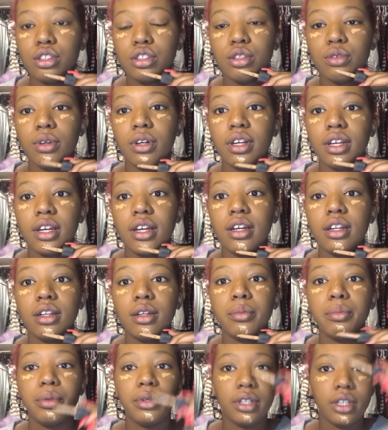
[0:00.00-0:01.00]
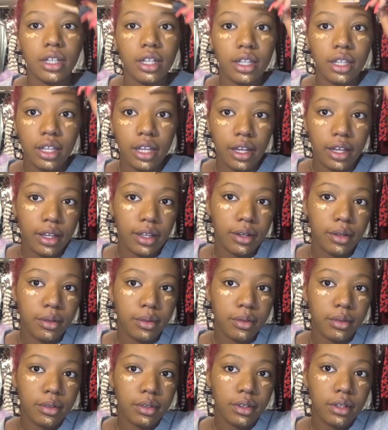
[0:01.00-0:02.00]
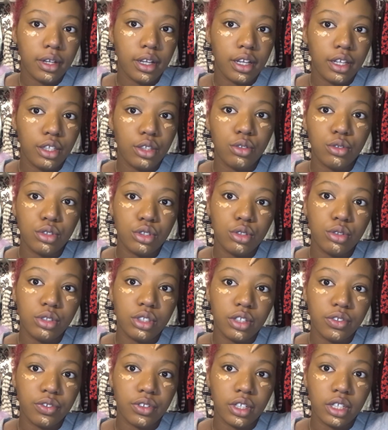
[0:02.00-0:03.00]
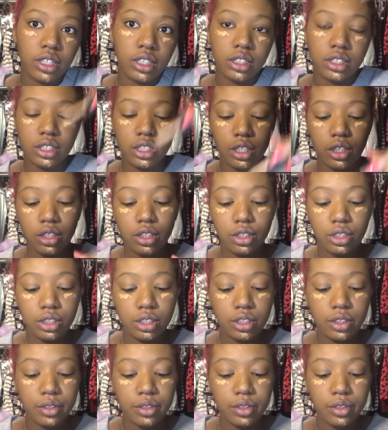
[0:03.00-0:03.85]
so I kind of put a lot. I use 2 different concealers.